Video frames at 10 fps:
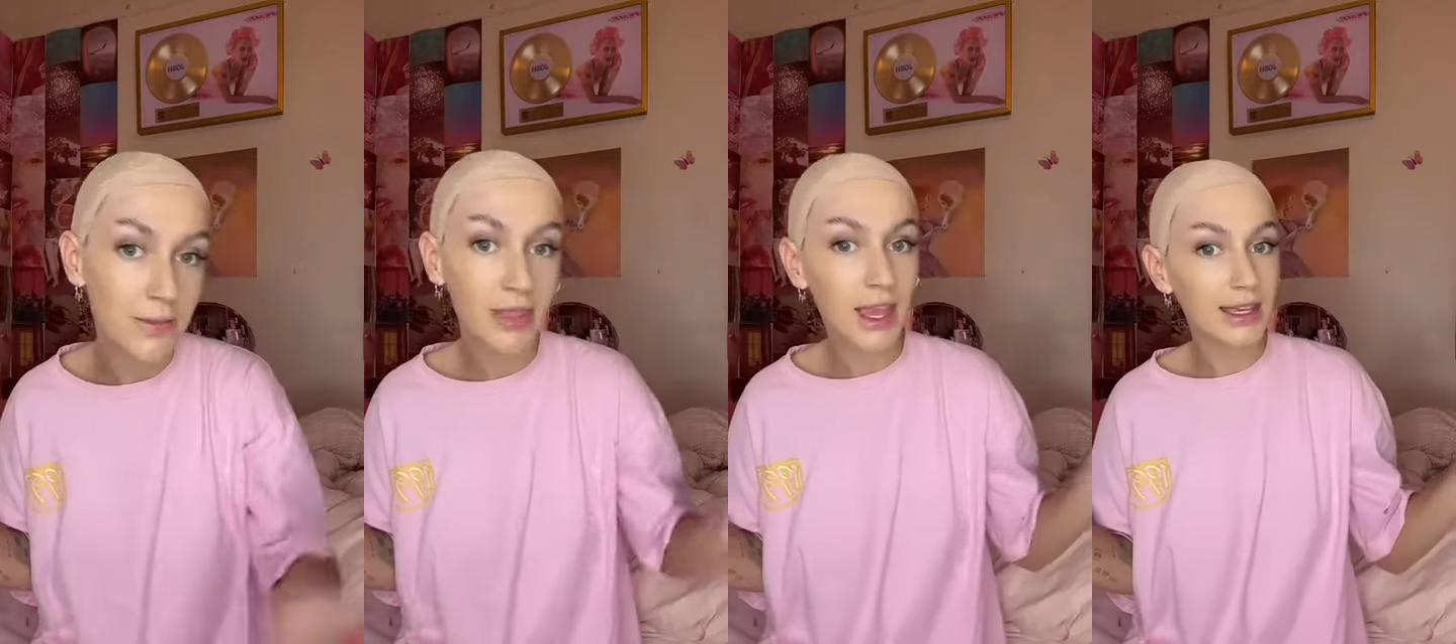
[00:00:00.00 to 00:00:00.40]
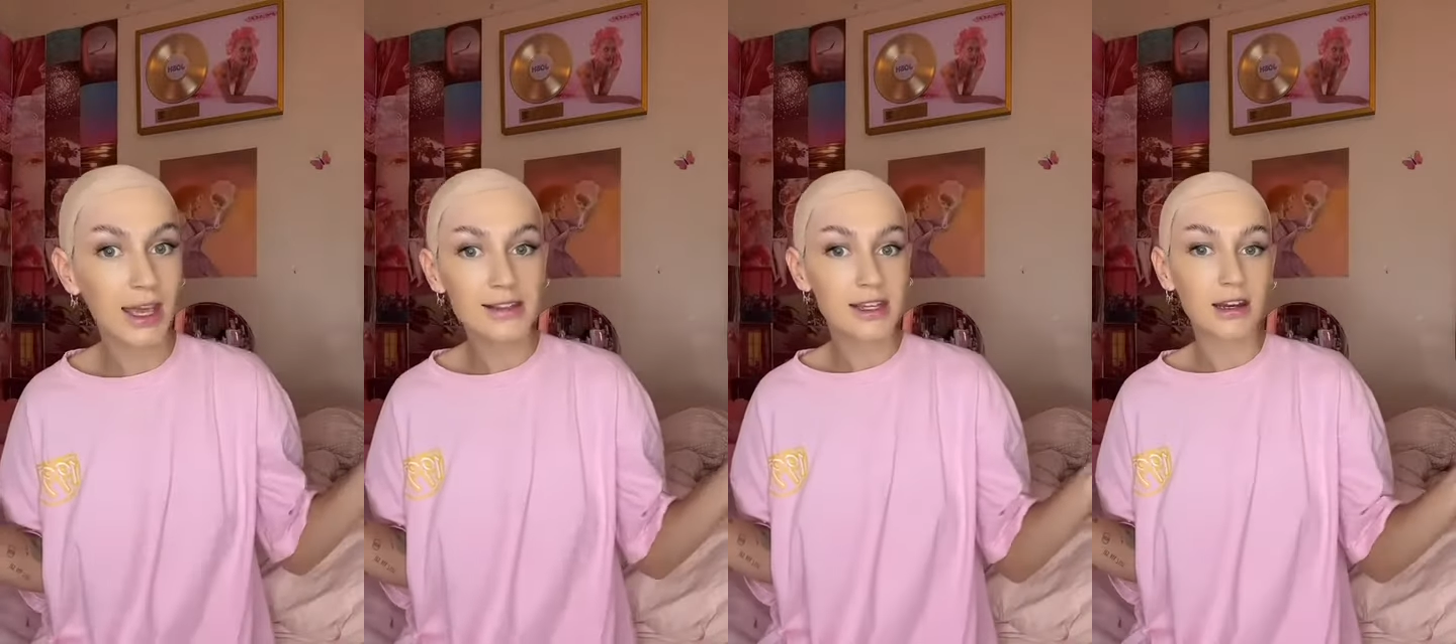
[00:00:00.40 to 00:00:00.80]
He
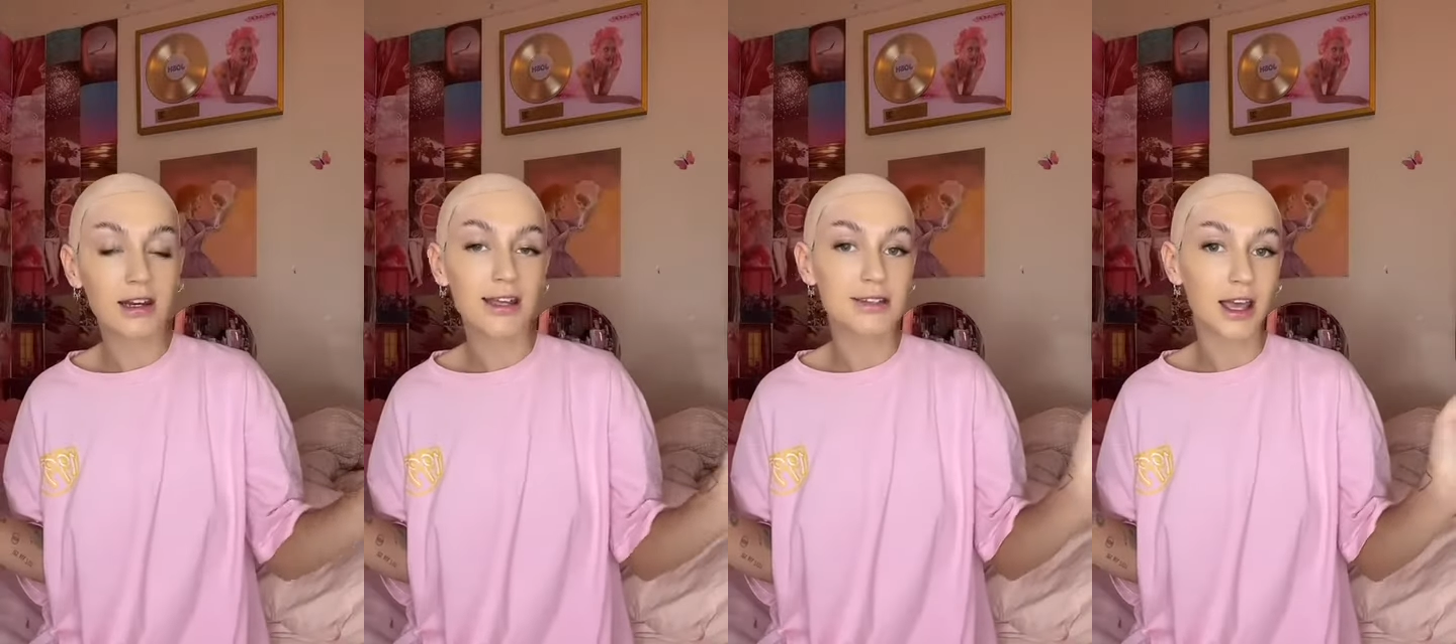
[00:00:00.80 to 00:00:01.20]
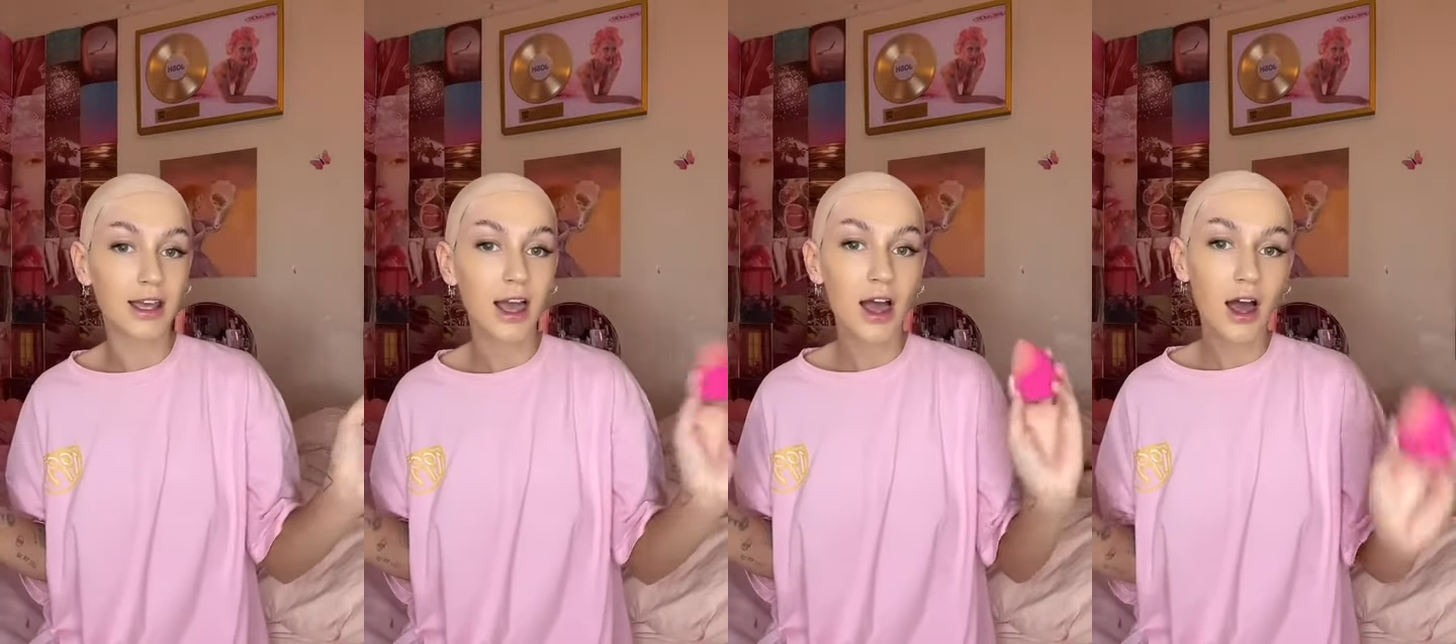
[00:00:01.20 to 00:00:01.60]
gets in and he's like,
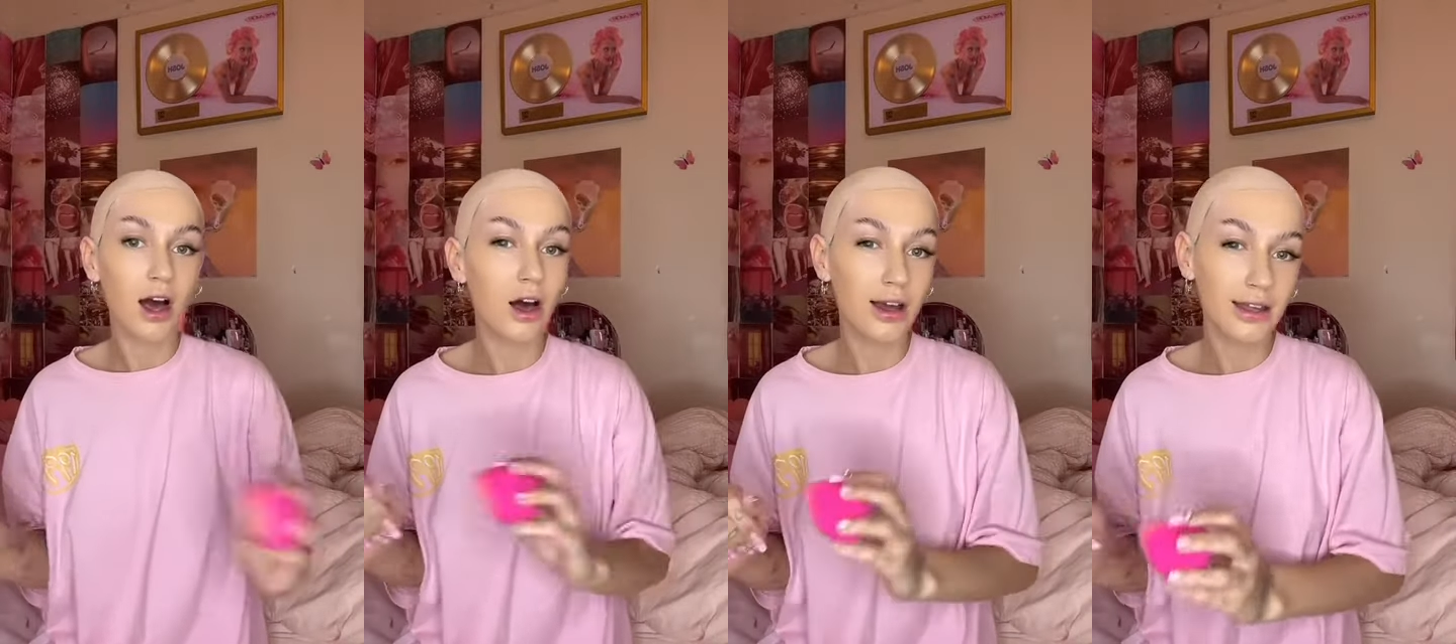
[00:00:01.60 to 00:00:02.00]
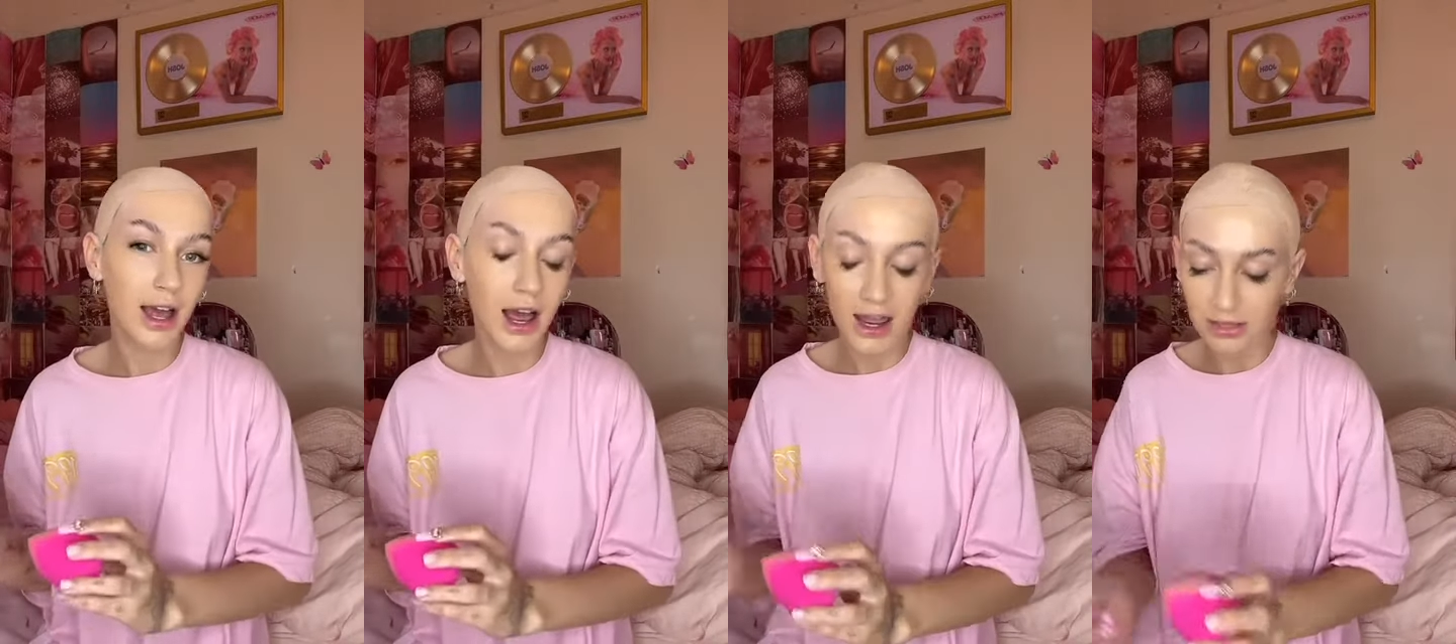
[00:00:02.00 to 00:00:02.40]
uh,
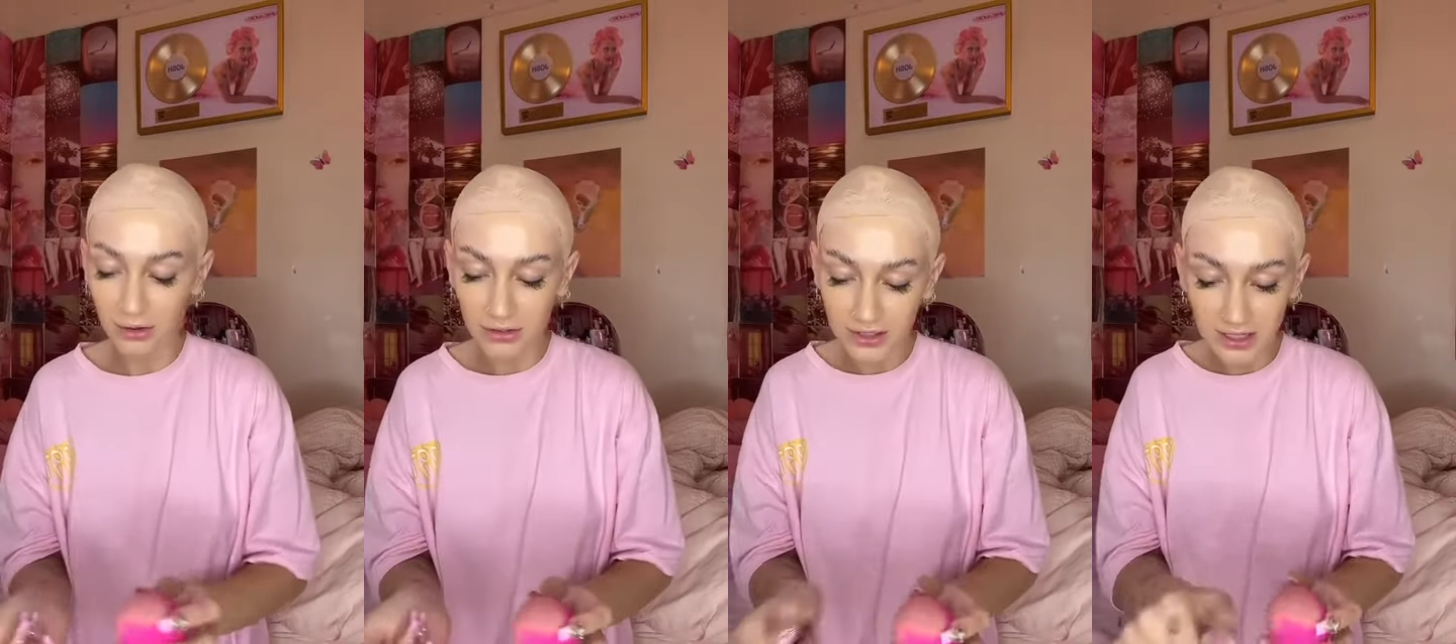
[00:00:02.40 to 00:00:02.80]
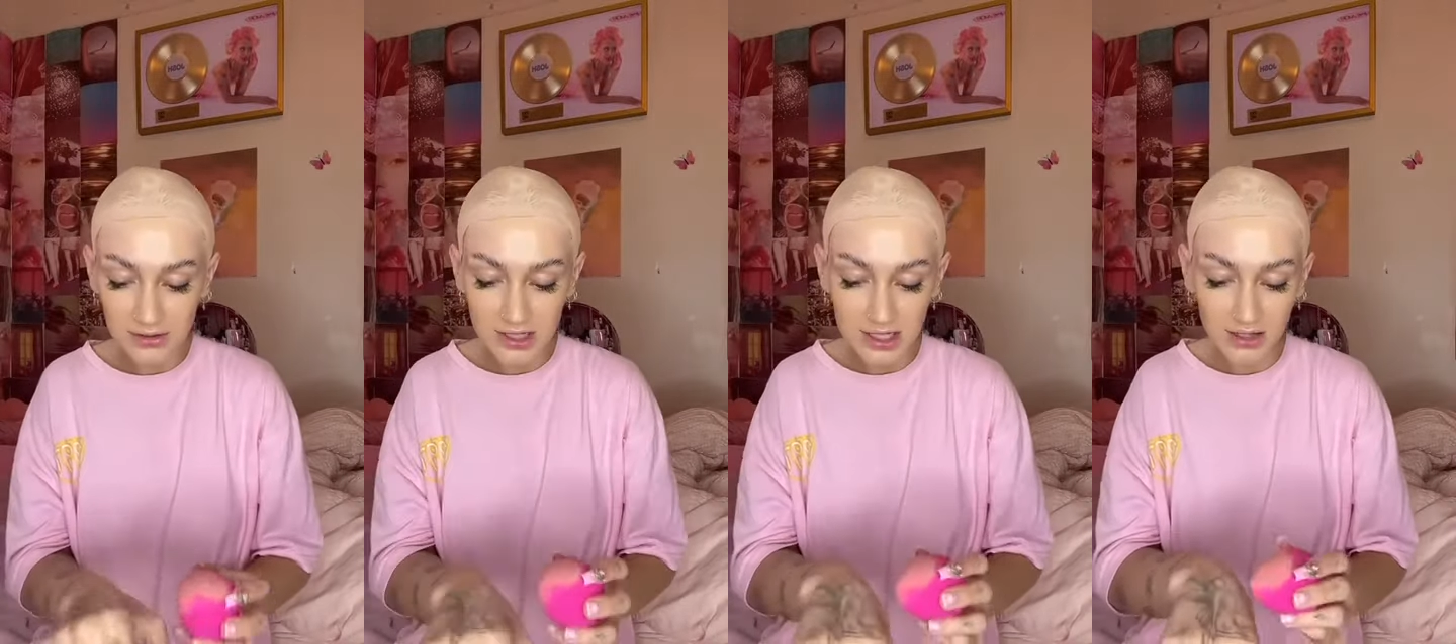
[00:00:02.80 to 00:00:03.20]
yeah, I thought that there
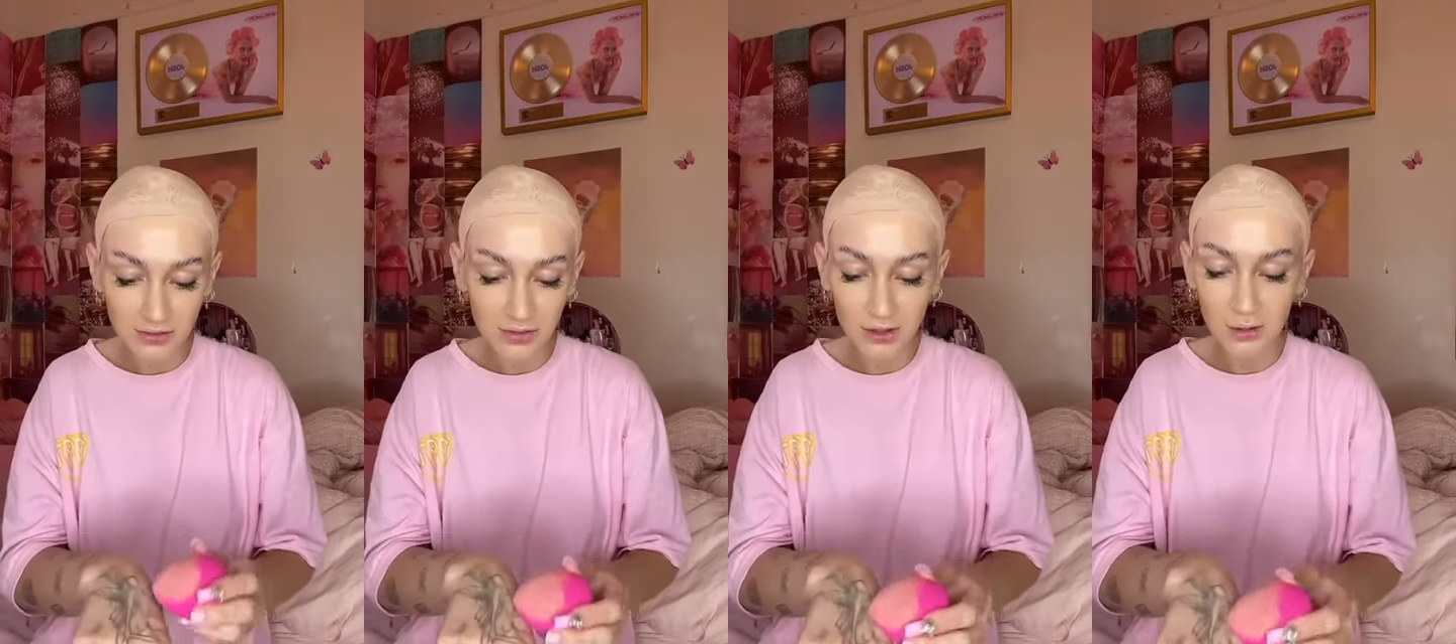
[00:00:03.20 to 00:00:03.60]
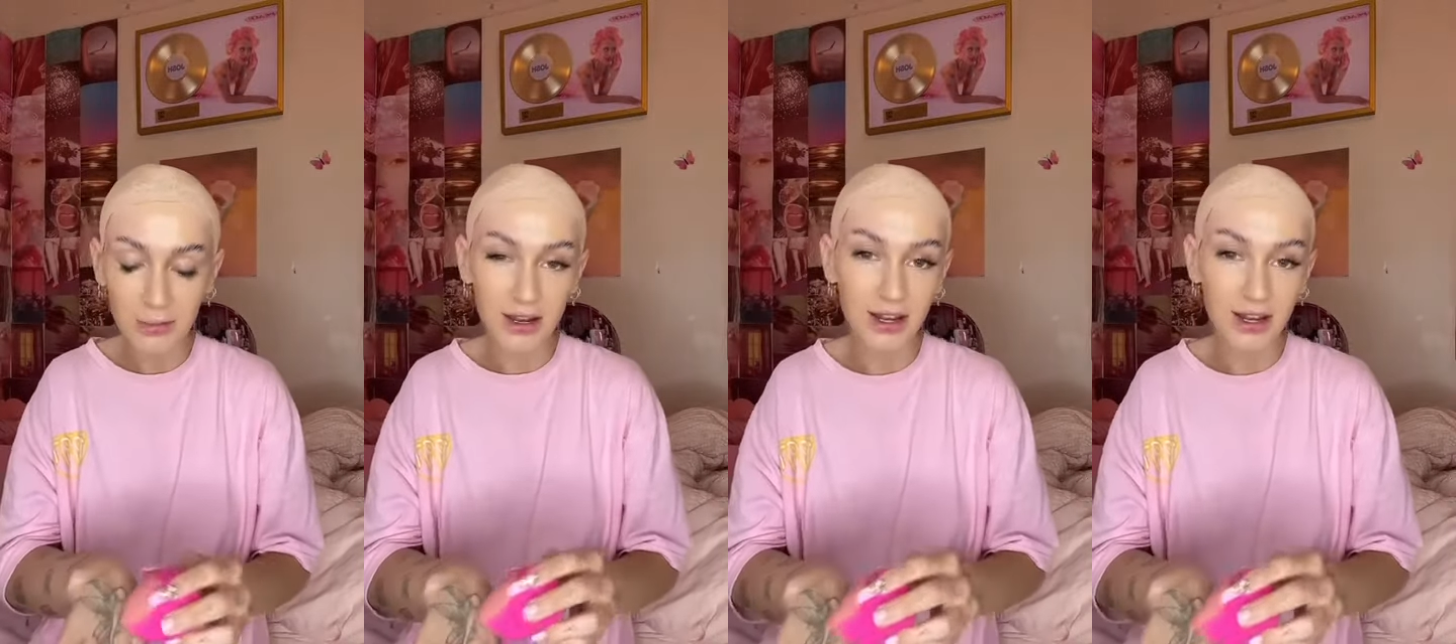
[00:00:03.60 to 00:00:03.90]
was a ticket for you, but